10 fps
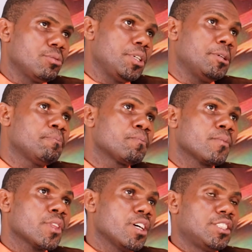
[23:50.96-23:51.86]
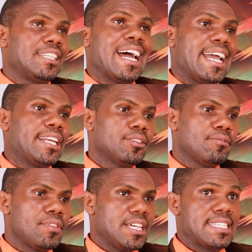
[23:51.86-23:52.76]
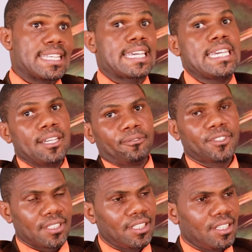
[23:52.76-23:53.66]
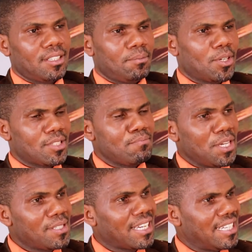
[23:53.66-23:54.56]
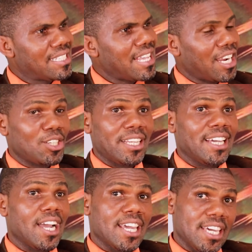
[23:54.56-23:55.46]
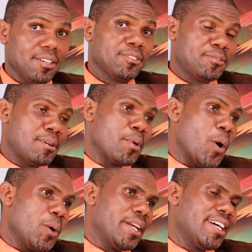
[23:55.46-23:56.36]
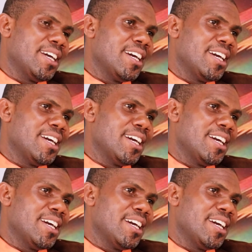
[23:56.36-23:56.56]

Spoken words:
be denied of this gift, because music is actually a gift from God.